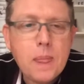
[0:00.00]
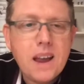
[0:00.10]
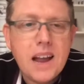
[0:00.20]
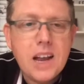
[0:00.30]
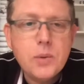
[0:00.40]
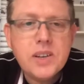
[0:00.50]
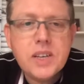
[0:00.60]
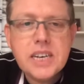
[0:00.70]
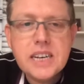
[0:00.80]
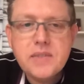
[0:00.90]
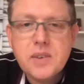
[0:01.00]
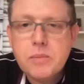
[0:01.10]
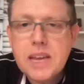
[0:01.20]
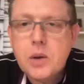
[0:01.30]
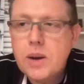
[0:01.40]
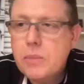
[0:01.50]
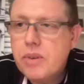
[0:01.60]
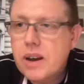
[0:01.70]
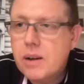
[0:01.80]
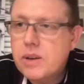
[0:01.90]
Lewis Senior from
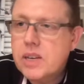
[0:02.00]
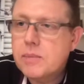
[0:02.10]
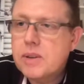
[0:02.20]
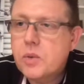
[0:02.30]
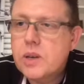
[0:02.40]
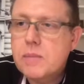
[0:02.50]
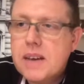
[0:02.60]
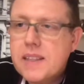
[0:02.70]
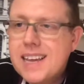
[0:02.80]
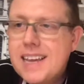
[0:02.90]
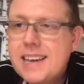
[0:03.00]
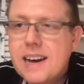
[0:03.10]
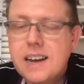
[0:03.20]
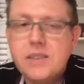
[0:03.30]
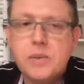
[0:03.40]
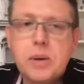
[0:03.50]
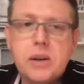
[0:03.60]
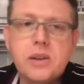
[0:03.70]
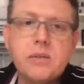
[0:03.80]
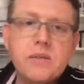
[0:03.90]
Equilibria. We're going to be talking about the E-Colors, a
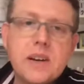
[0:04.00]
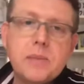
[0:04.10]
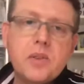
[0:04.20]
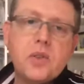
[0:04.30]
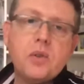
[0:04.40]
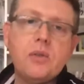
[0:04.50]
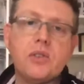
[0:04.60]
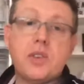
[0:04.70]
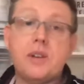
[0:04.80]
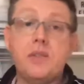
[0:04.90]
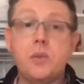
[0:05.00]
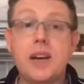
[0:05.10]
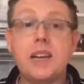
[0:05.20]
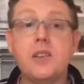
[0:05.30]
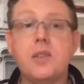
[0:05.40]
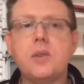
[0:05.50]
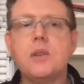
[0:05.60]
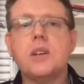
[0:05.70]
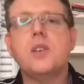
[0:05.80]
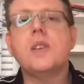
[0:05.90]
personal development tool, or a self-awareness tool,
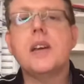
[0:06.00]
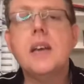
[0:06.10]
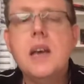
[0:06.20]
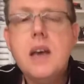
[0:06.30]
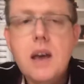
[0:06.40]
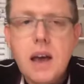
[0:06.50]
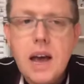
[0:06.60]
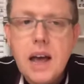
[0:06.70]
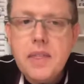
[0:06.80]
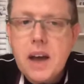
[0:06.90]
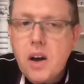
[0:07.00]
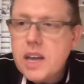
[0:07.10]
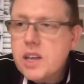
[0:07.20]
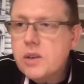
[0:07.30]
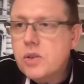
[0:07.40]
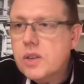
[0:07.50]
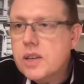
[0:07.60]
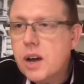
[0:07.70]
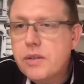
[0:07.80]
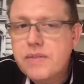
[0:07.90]
I should say, that I use to
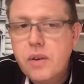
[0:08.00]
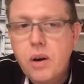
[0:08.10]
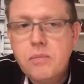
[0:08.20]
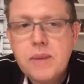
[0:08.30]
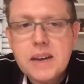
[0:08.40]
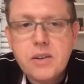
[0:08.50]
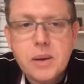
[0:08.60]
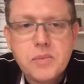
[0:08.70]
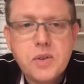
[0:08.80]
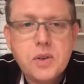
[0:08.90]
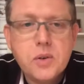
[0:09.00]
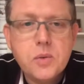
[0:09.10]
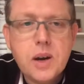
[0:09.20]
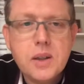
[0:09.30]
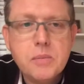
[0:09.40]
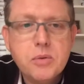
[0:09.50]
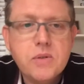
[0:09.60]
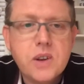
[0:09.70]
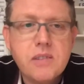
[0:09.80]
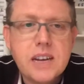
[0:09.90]
go from bankrupt to the board of
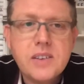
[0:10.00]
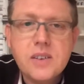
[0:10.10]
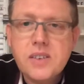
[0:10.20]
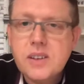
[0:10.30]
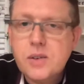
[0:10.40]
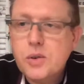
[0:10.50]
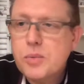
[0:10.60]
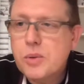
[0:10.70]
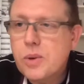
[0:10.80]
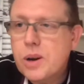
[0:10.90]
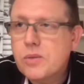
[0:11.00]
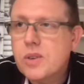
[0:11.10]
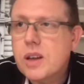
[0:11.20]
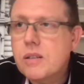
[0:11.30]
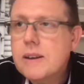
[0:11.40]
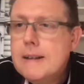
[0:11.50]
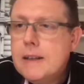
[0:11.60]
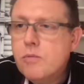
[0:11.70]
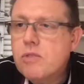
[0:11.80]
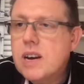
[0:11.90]
directors in the corporate world. So
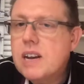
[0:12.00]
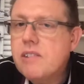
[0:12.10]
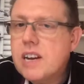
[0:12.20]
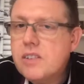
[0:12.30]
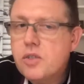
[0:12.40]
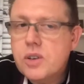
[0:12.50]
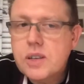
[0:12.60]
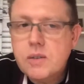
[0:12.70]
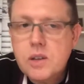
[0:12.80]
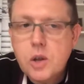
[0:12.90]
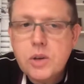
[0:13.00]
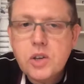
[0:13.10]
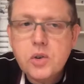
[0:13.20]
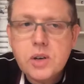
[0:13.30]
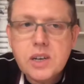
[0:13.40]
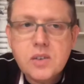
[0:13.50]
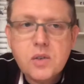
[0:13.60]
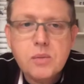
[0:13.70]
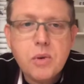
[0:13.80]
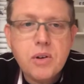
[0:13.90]
really, really interesting. Lewis joining us
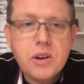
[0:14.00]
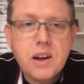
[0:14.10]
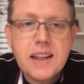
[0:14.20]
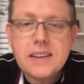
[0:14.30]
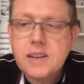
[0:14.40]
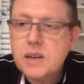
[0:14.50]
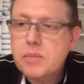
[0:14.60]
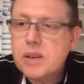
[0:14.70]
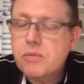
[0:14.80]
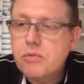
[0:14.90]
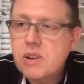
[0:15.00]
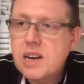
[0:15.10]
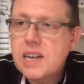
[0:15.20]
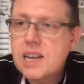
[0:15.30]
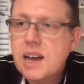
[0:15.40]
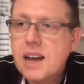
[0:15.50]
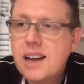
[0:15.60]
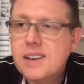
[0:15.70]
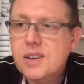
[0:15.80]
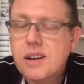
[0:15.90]
tomorrow night. That's going to be really
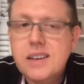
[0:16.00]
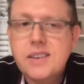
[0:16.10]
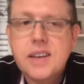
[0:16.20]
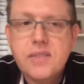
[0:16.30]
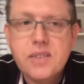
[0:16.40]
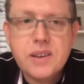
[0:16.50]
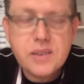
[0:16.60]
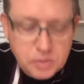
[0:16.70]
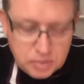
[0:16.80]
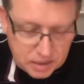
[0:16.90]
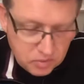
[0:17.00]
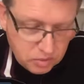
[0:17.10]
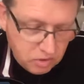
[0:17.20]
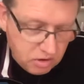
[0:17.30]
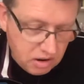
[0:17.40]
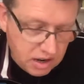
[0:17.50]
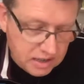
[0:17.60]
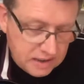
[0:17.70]
exciting. 7:30 p.m. tomorrow night.